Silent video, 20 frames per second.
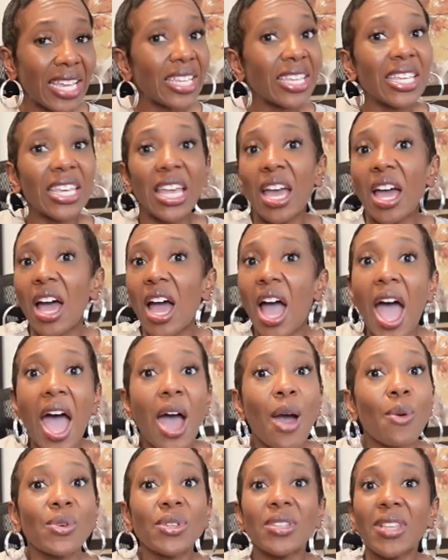Yeah,
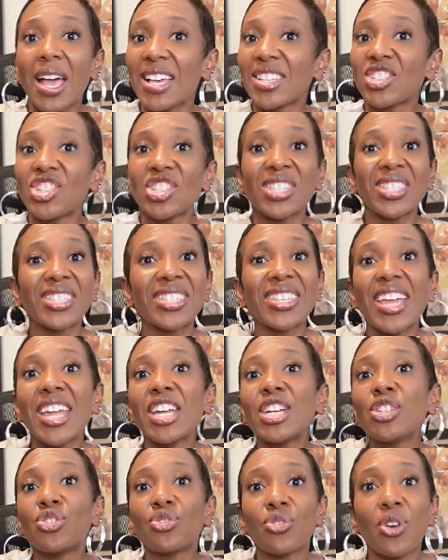I just
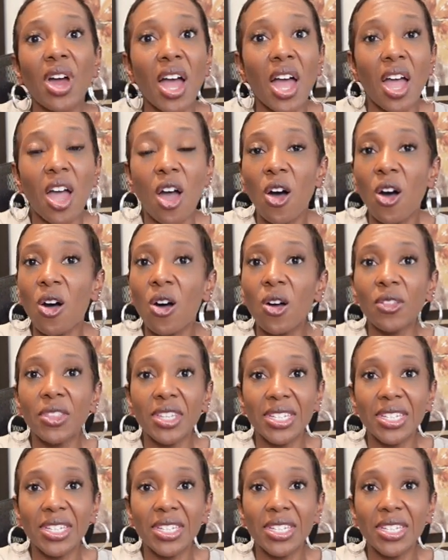stayed dry all the